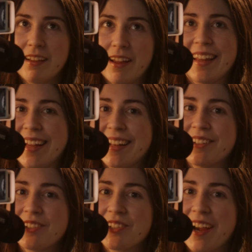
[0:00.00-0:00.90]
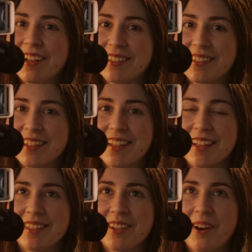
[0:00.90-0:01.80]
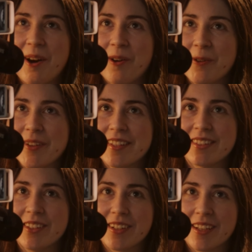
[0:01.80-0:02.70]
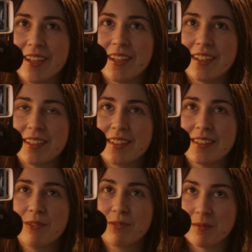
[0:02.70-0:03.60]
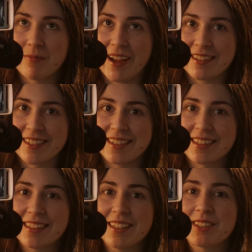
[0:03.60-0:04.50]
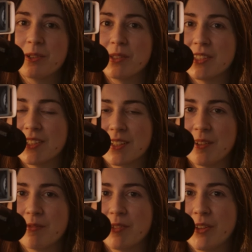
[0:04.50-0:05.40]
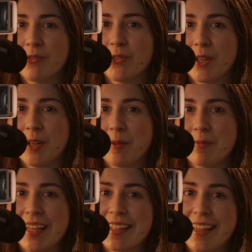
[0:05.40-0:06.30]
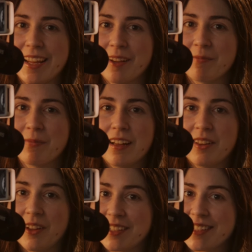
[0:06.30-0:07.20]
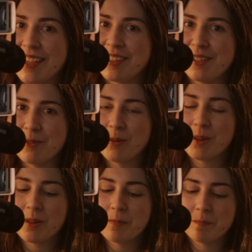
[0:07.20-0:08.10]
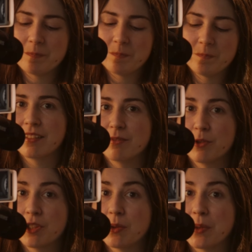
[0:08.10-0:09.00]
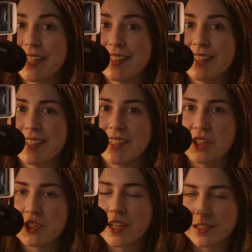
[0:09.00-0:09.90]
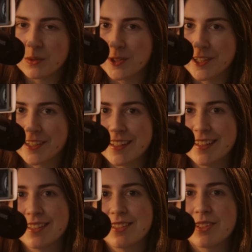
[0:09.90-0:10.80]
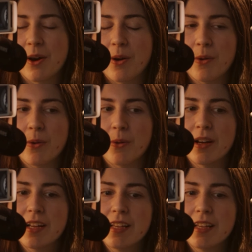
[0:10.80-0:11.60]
And that inner child is always looking for magic. It's always looking for the freedom that came alongside youth, which is why I think inner child work is so